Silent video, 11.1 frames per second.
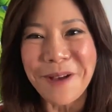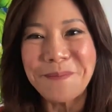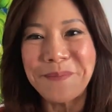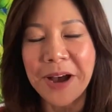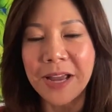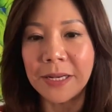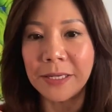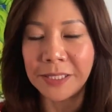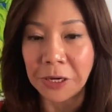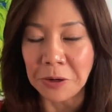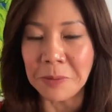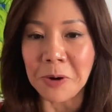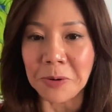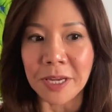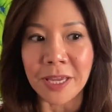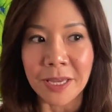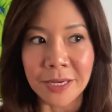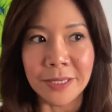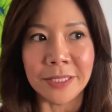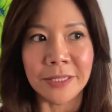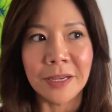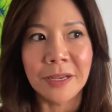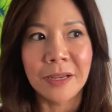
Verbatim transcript: but ceremony is